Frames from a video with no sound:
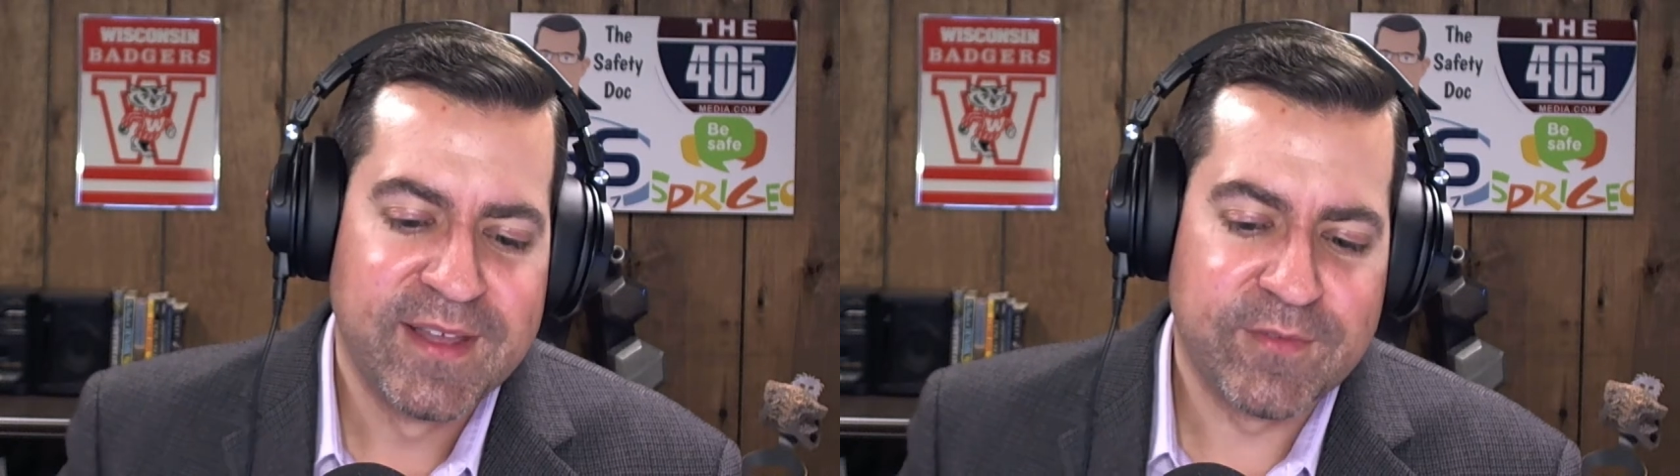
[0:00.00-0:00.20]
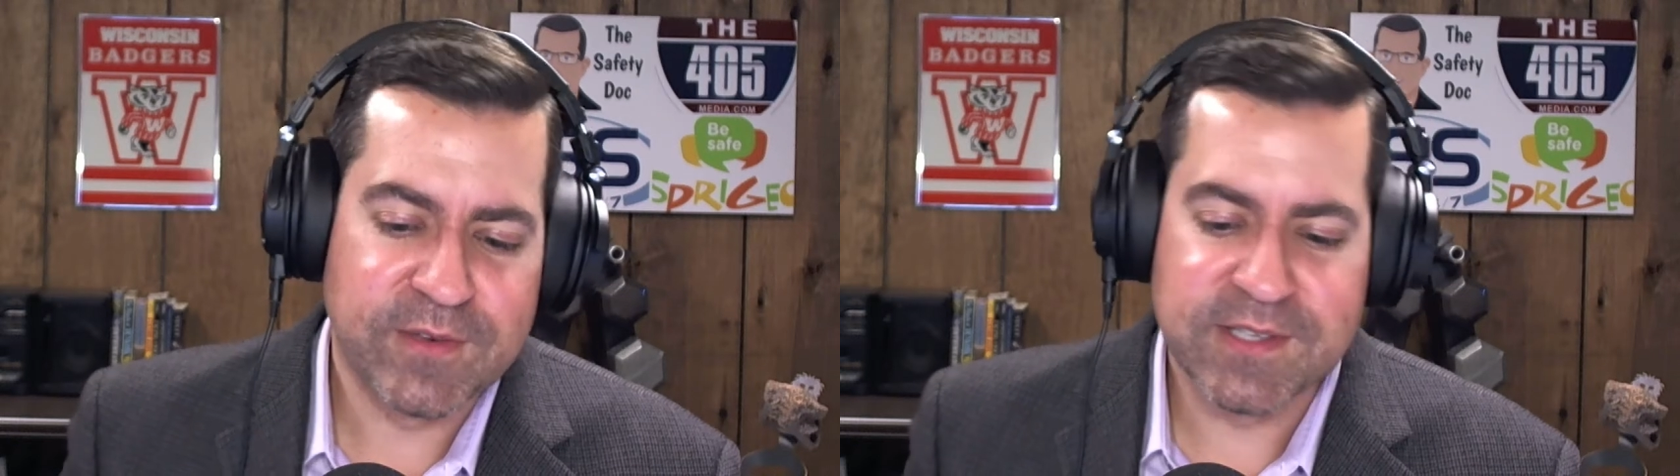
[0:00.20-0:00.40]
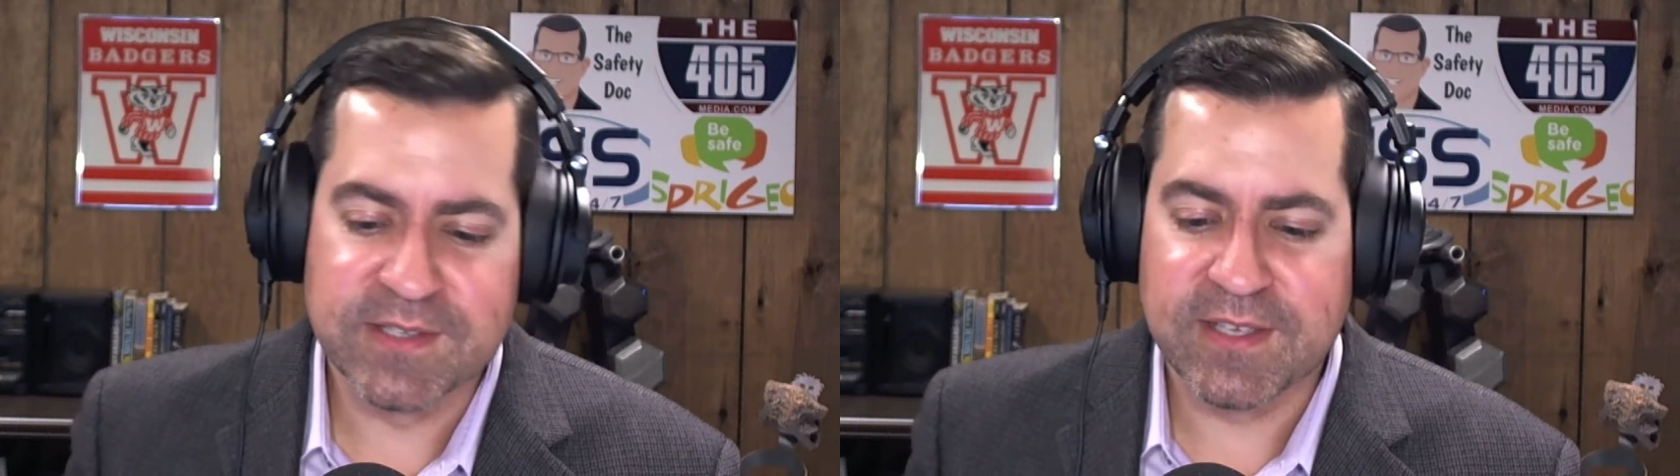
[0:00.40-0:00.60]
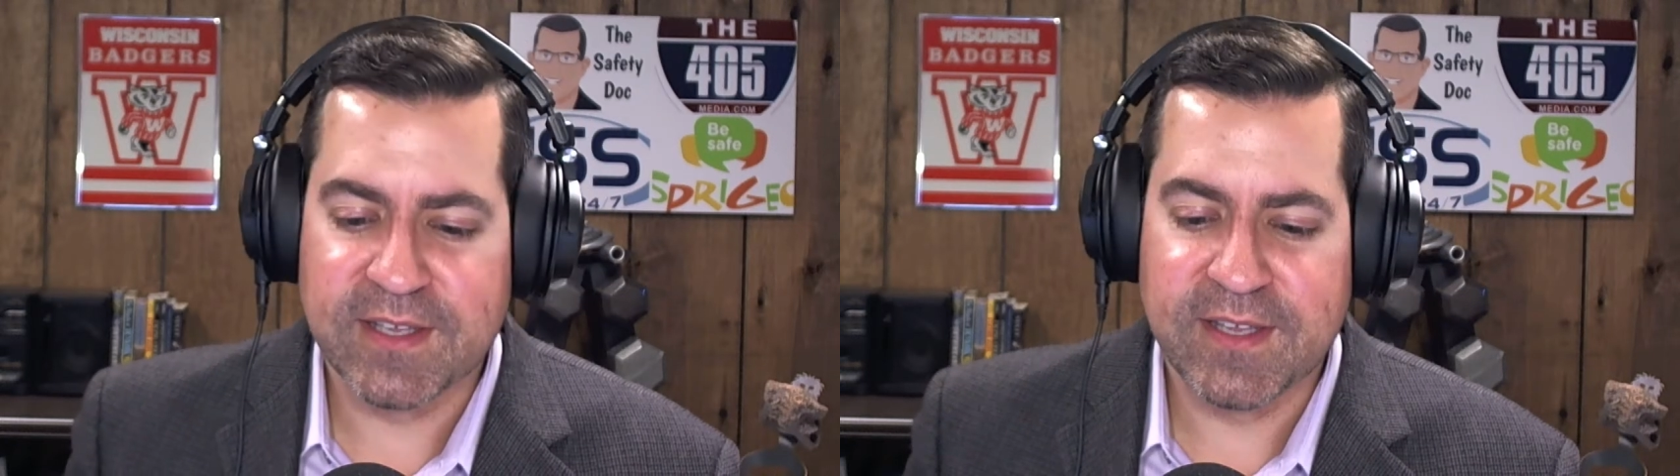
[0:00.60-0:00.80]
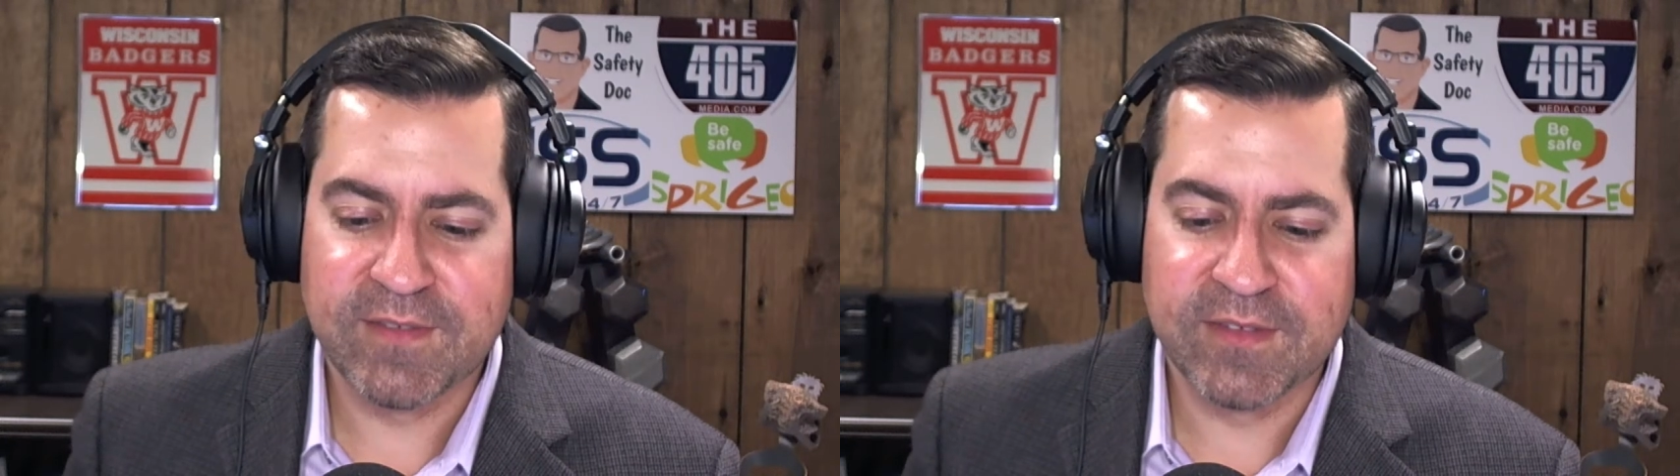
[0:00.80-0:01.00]
versus
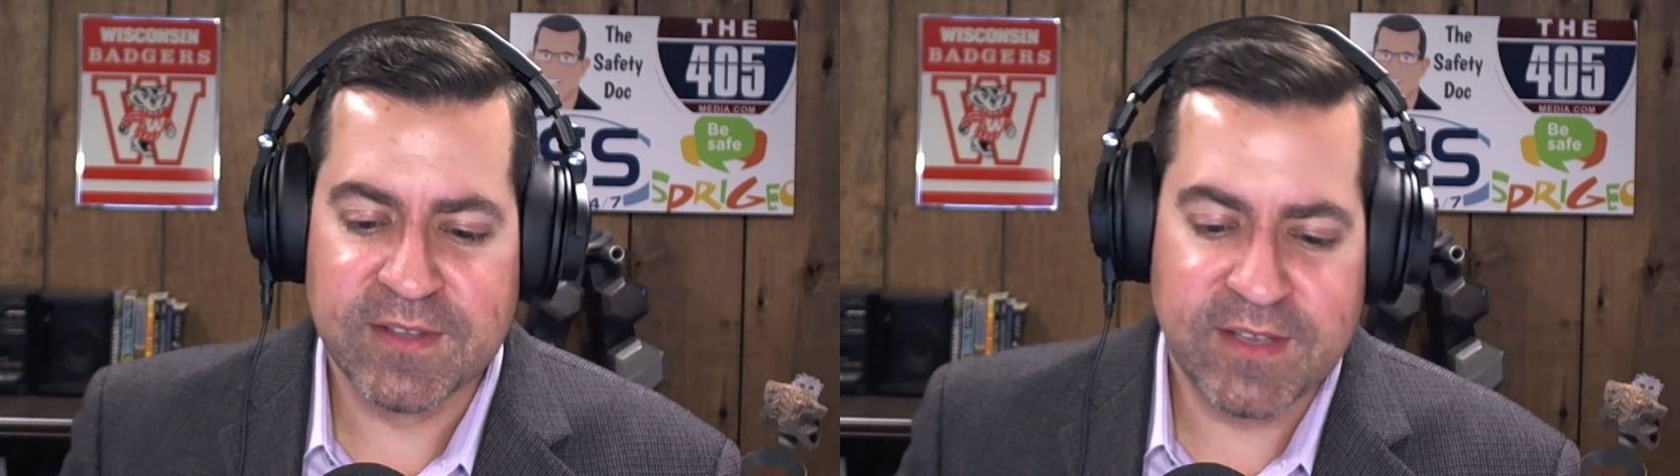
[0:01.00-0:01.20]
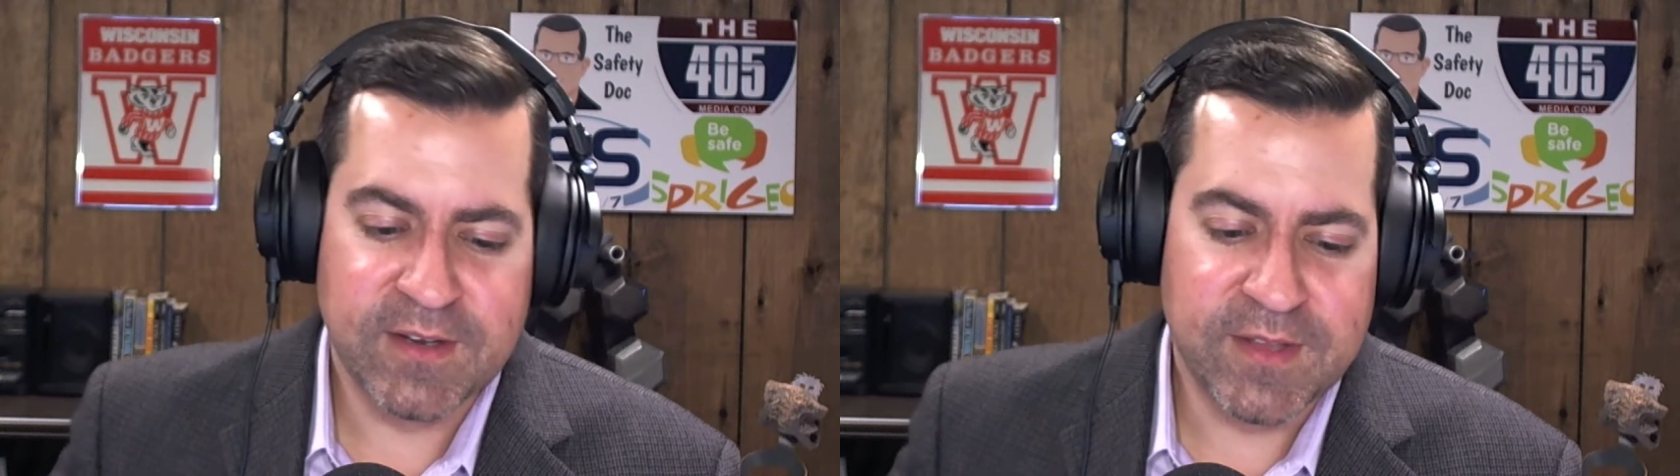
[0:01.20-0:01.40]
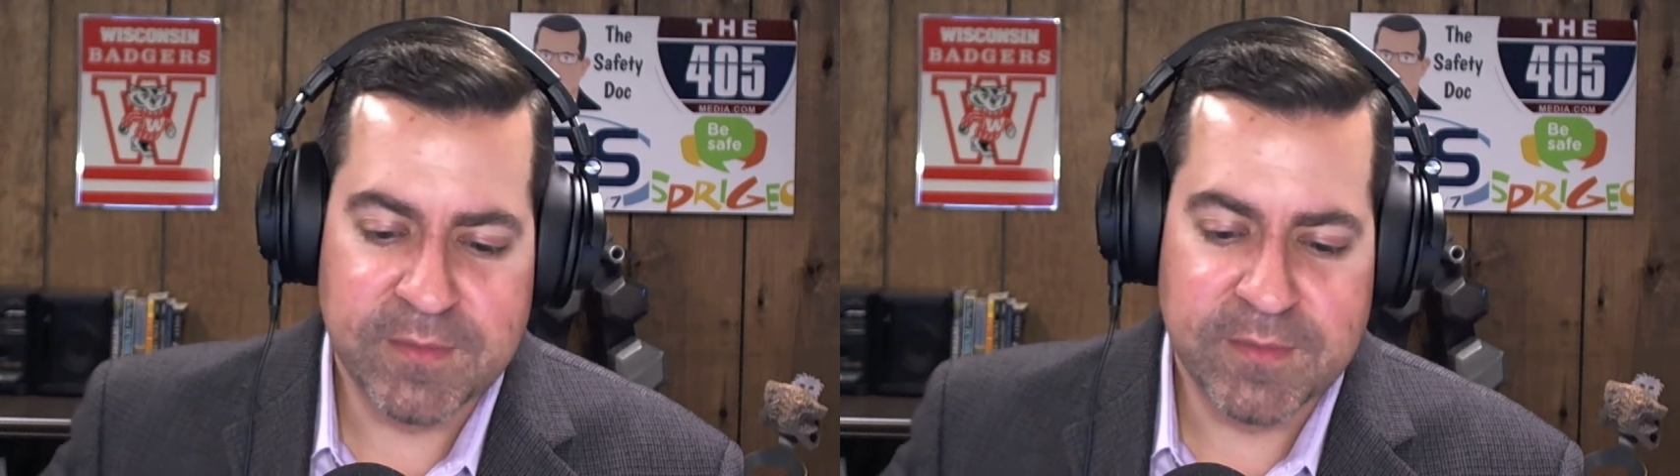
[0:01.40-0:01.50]
even, you know,